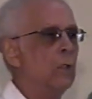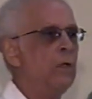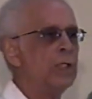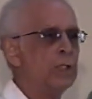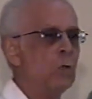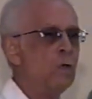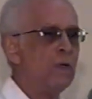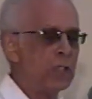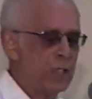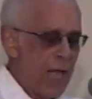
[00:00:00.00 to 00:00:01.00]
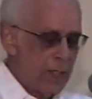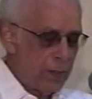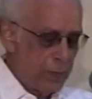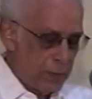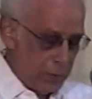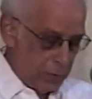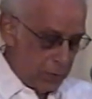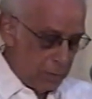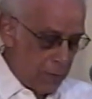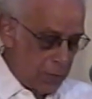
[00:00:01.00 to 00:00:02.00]
which
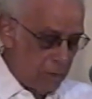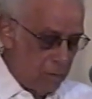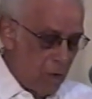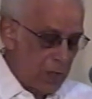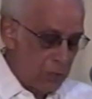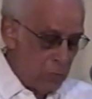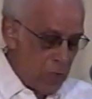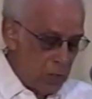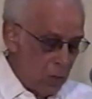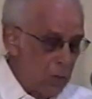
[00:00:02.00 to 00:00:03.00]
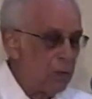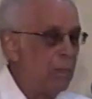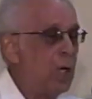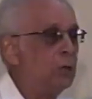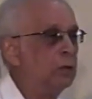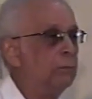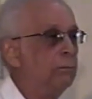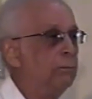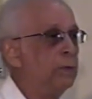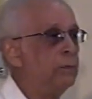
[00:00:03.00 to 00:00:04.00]
overshadows much of what we talk
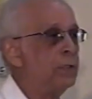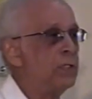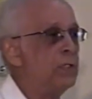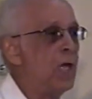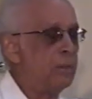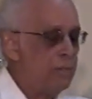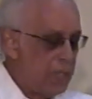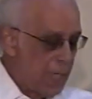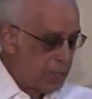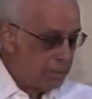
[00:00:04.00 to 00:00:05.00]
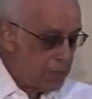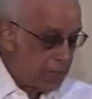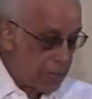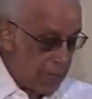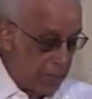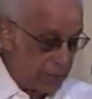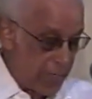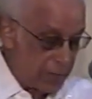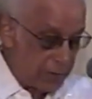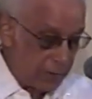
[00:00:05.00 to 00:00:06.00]
about, but which is not being explicitly
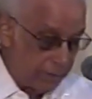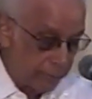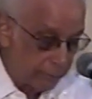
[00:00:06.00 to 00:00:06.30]
addressed,